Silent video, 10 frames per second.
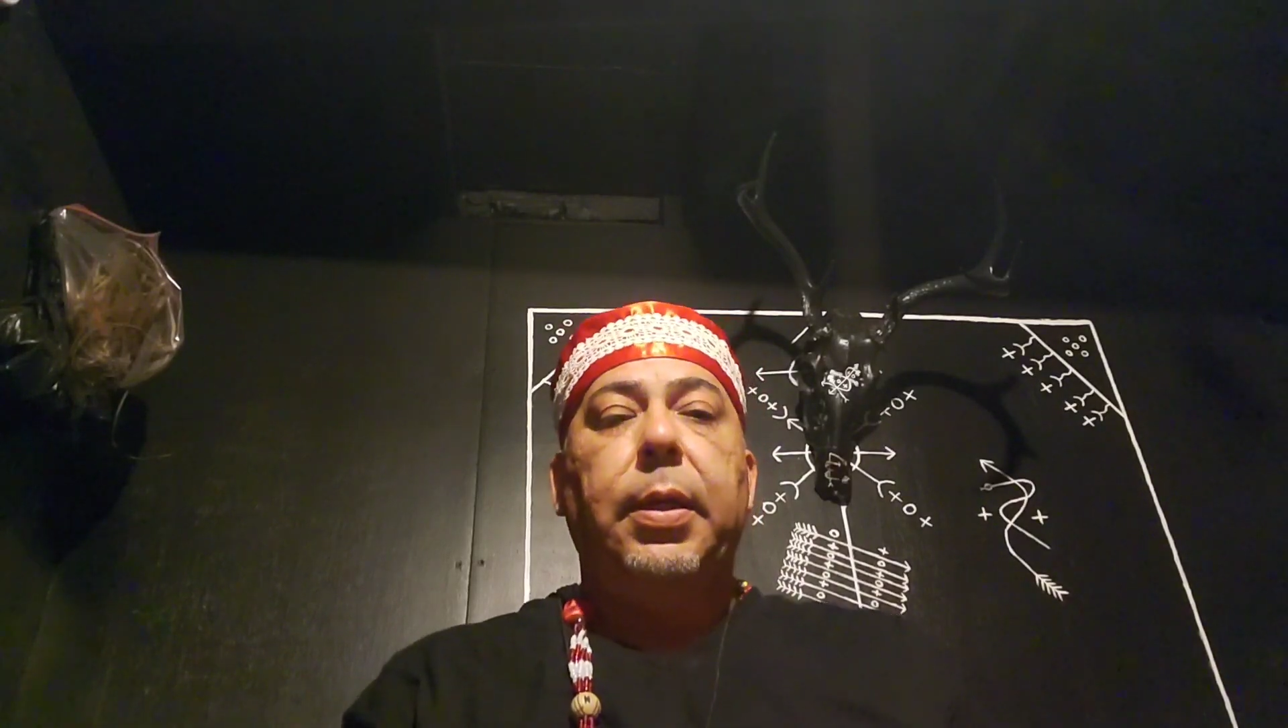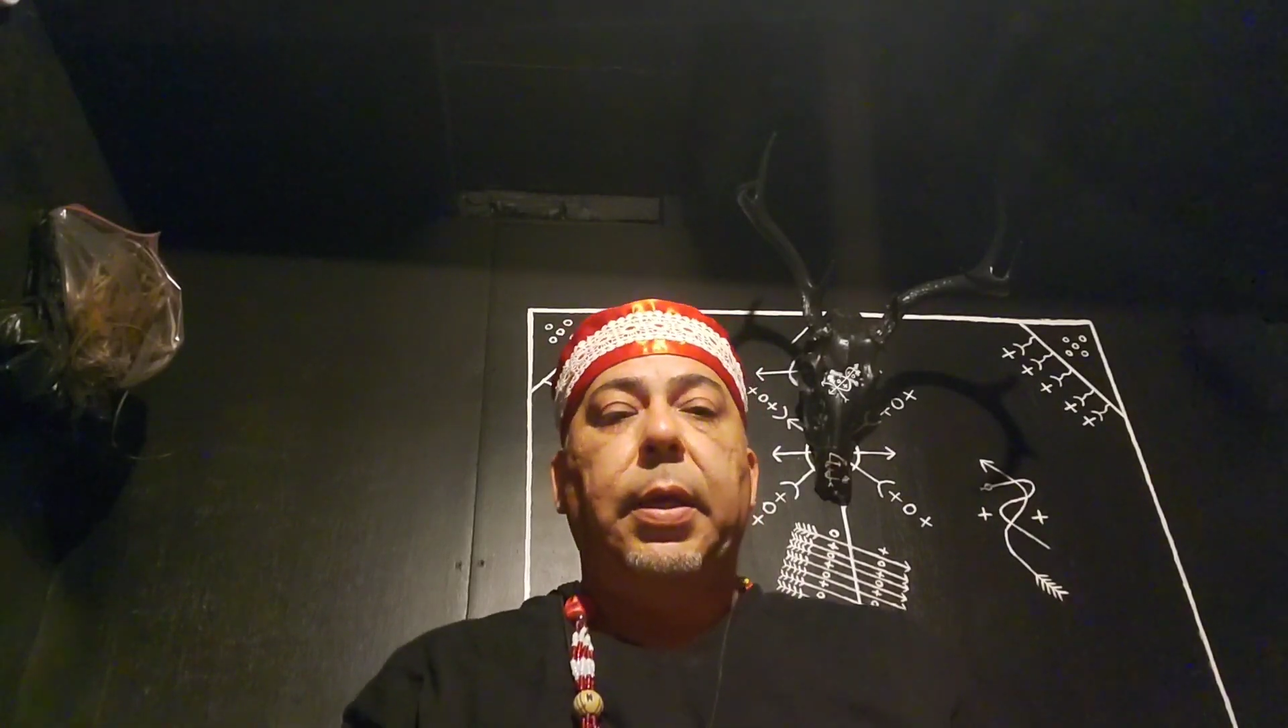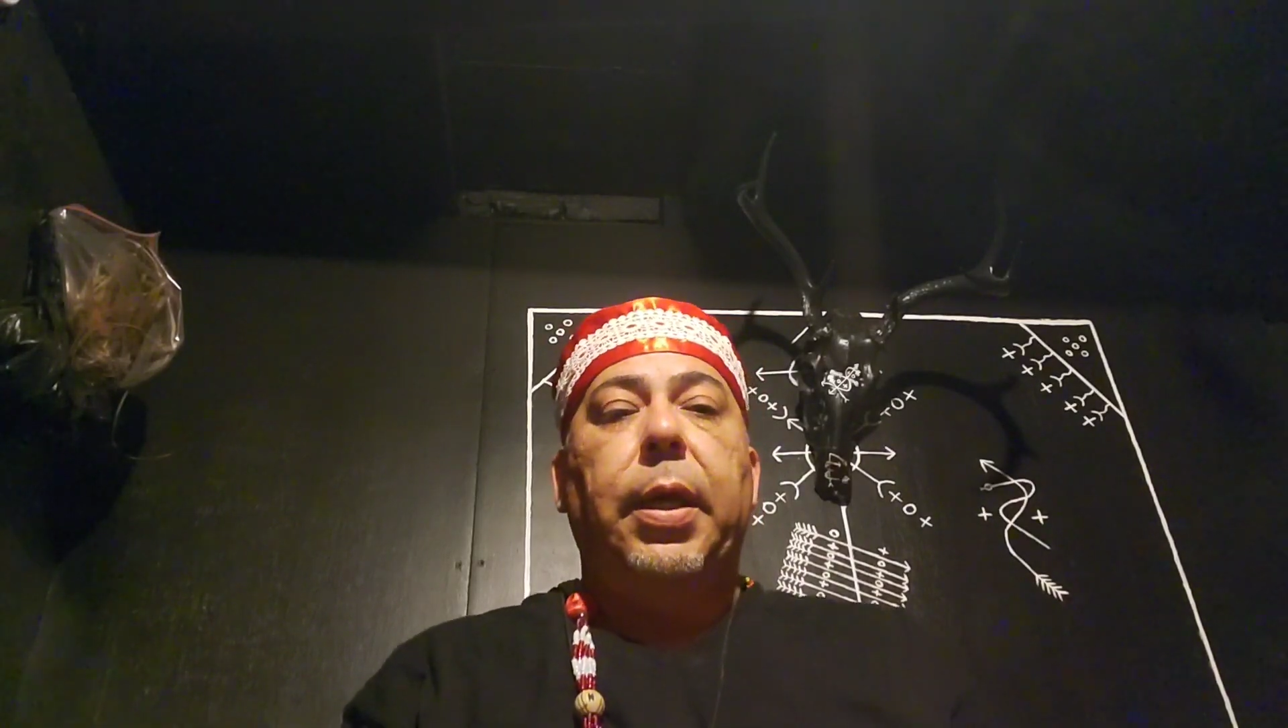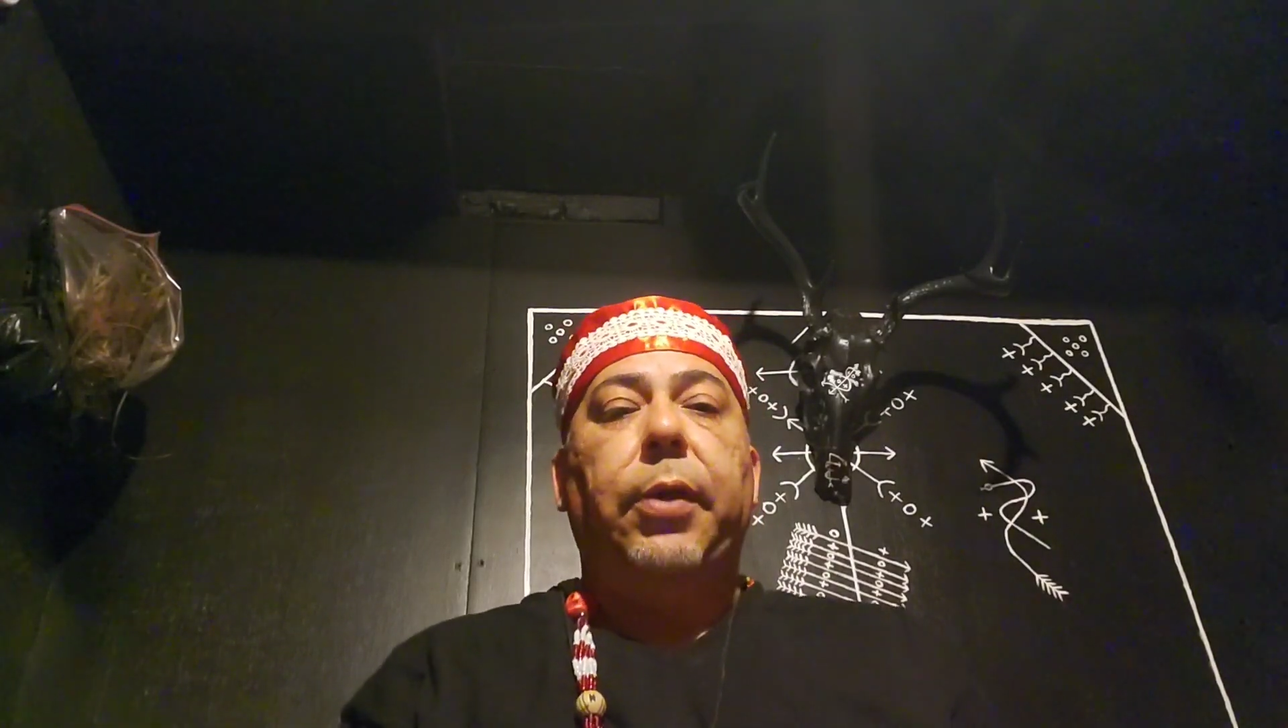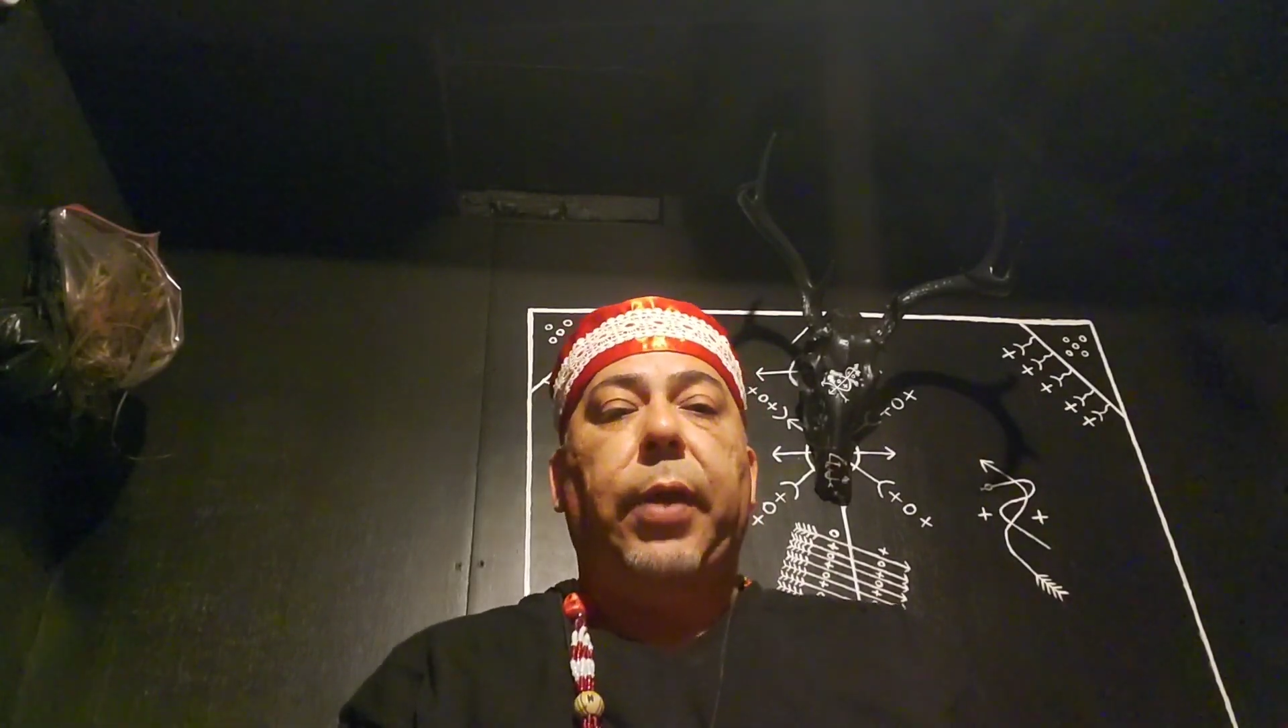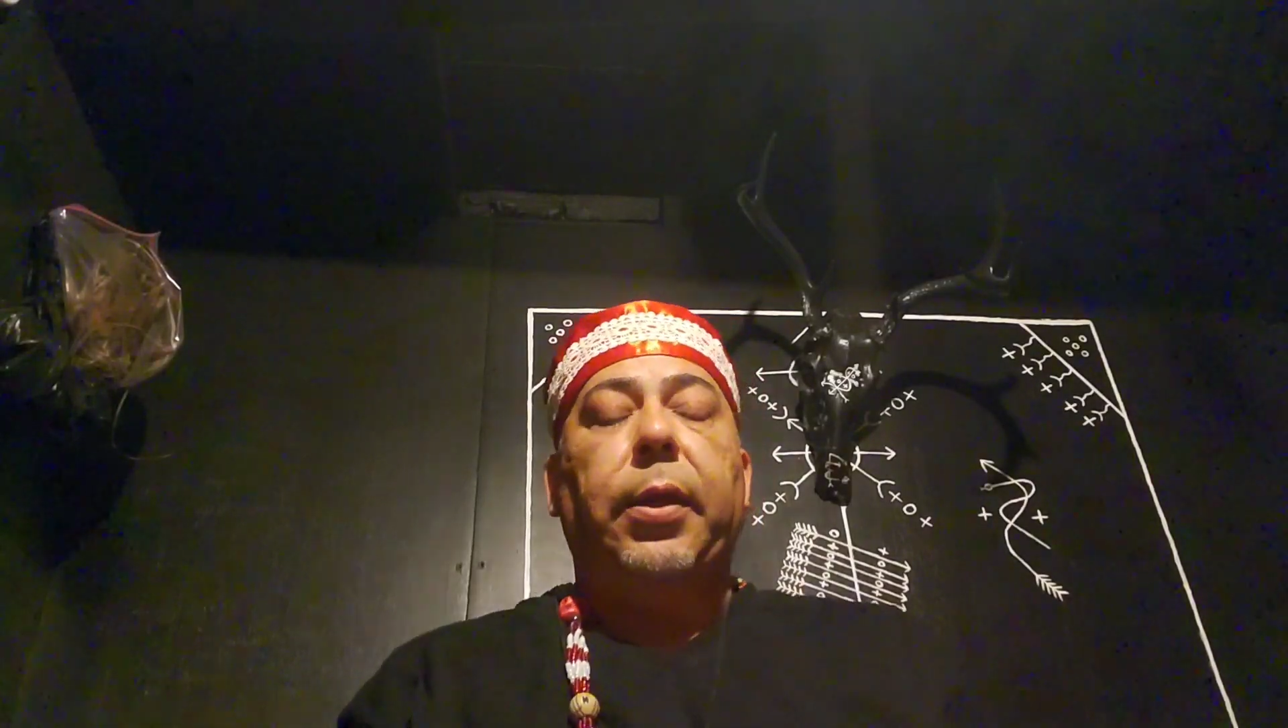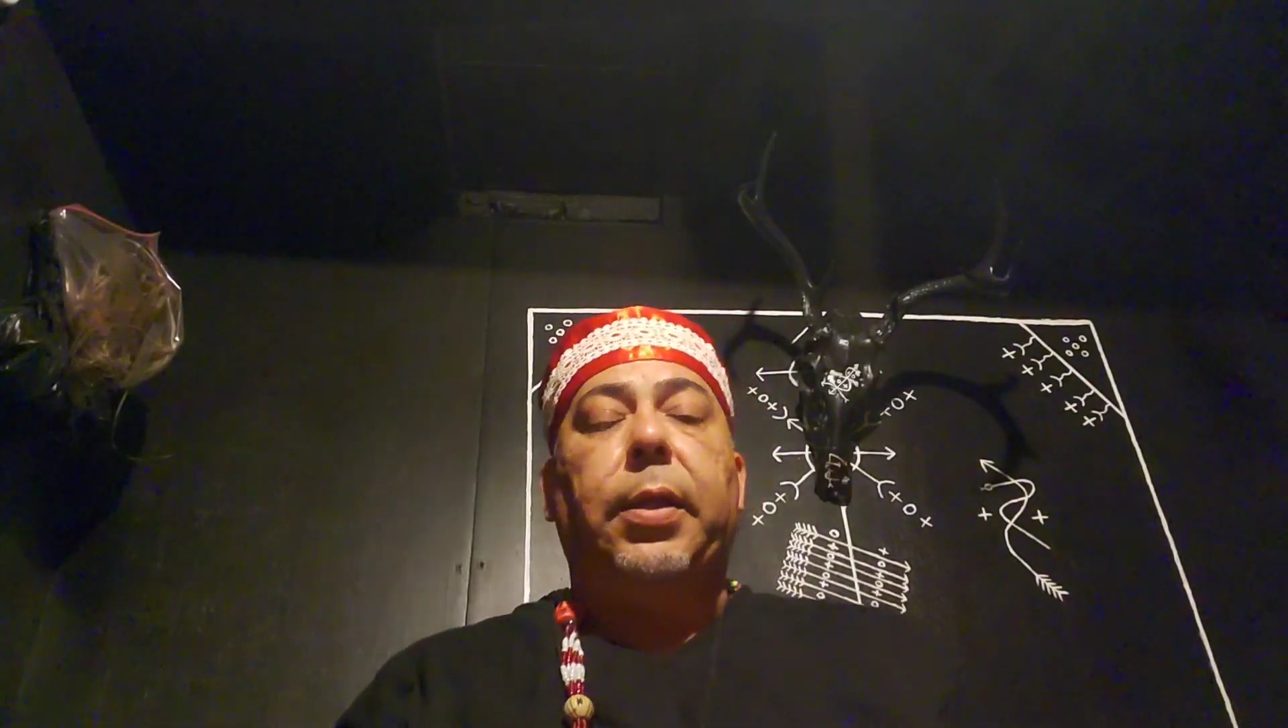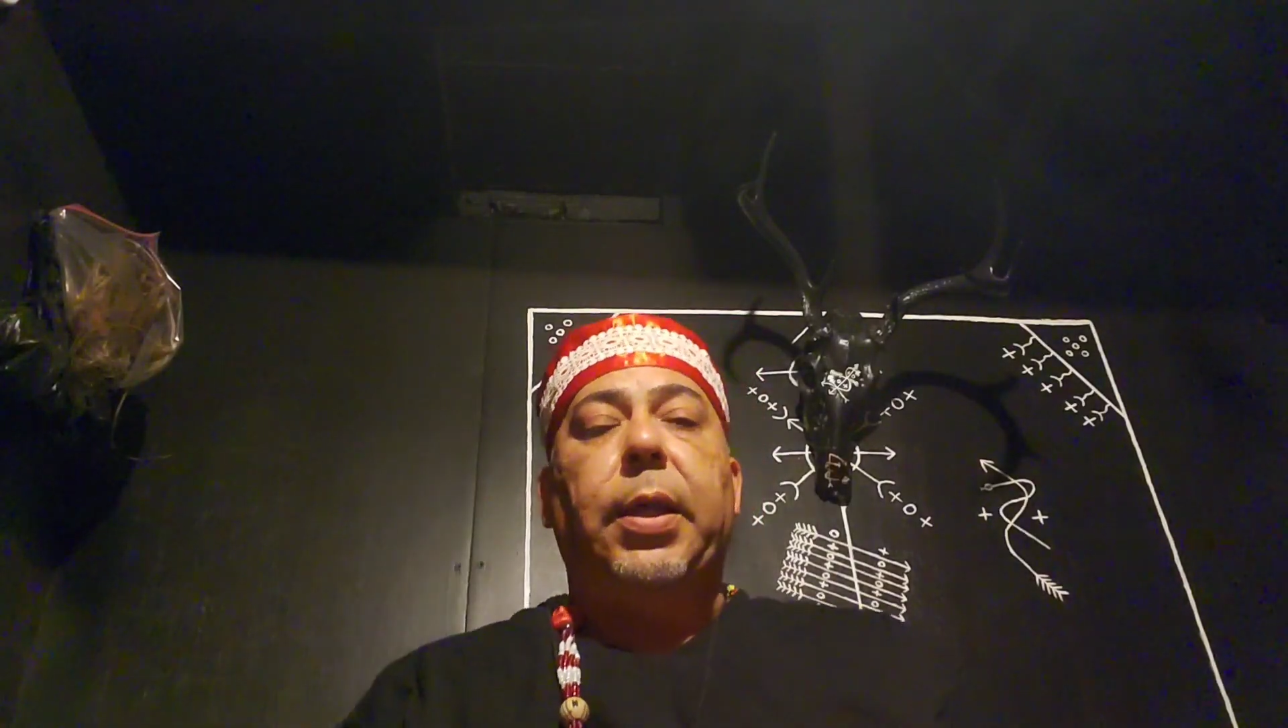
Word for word: a great